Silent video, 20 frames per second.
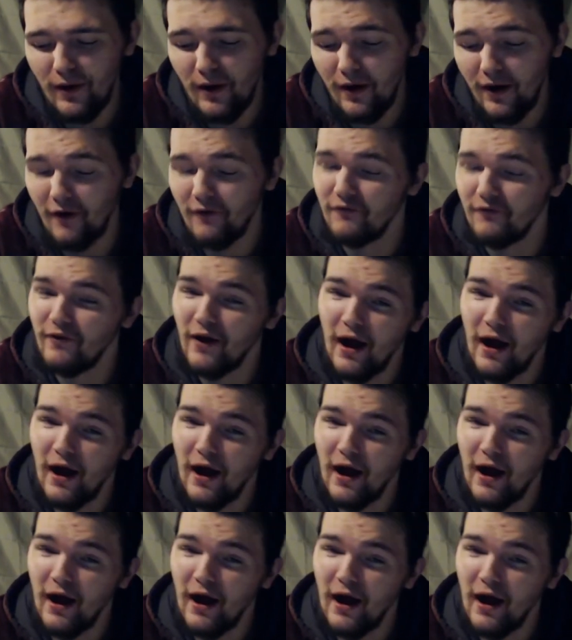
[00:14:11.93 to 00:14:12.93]
I'm fine with
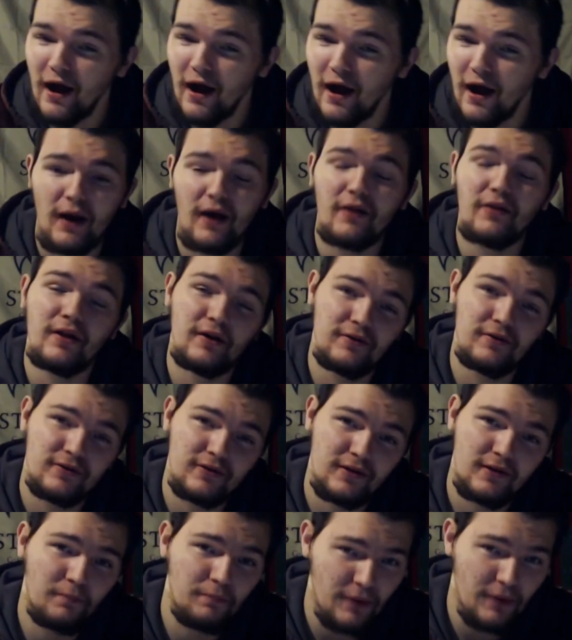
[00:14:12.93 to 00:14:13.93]
that, but I'd like to see
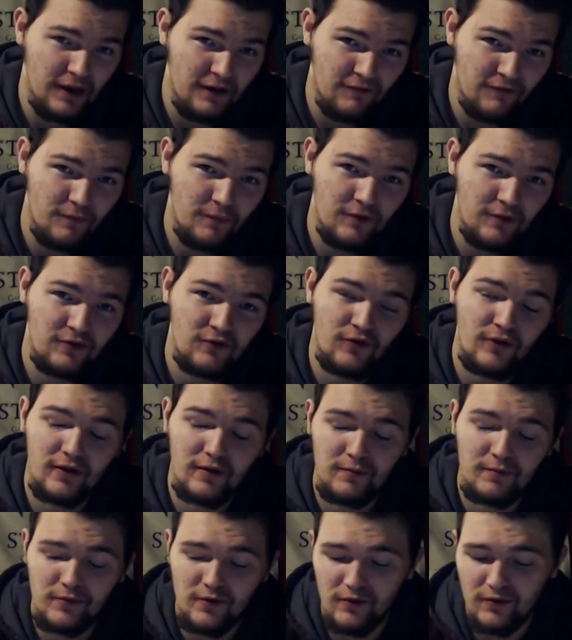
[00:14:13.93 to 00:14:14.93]
a beef between them
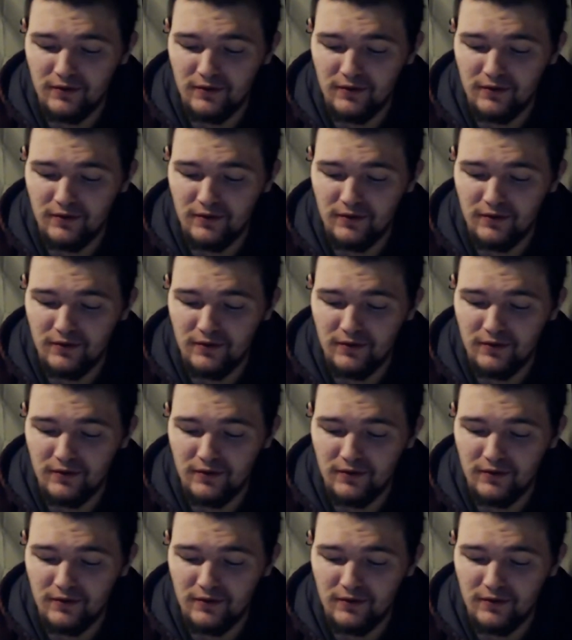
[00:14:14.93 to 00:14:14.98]
two,